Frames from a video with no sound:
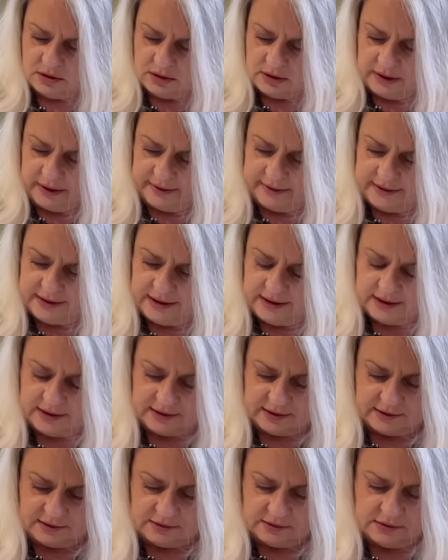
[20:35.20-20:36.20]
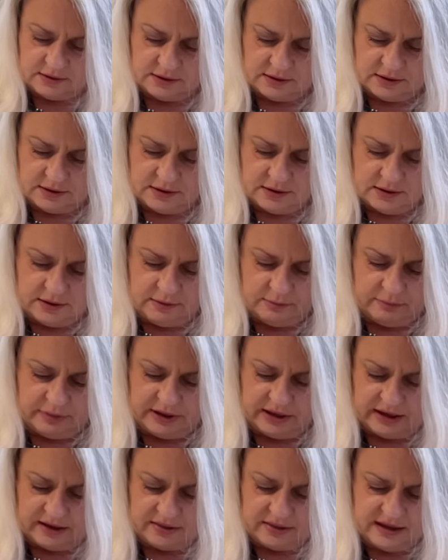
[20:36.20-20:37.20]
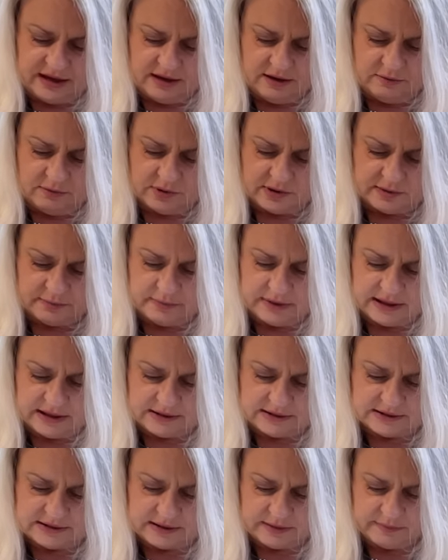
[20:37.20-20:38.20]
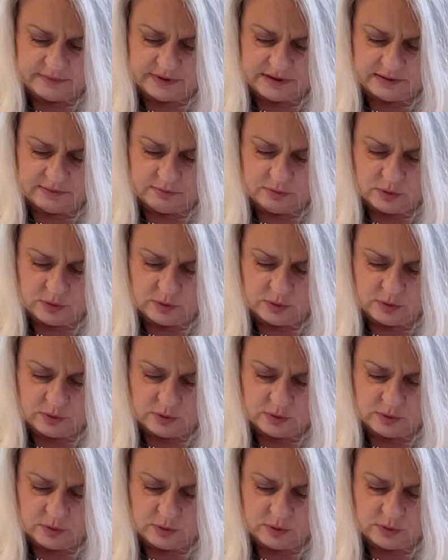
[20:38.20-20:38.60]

again, but I think I want to make something